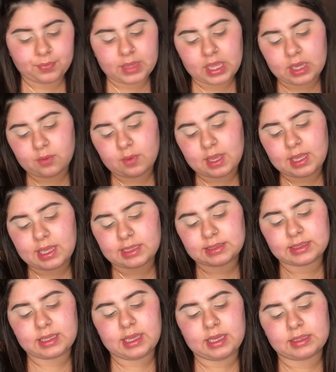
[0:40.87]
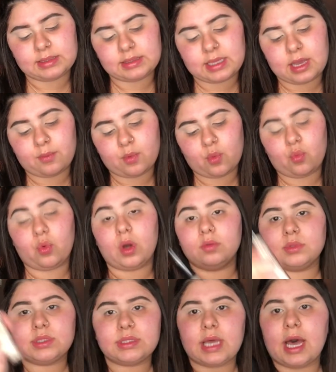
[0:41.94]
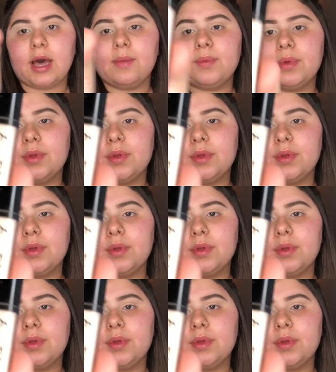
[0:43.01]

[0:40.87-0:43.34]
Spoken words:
NYX Can't Stop Won't Stop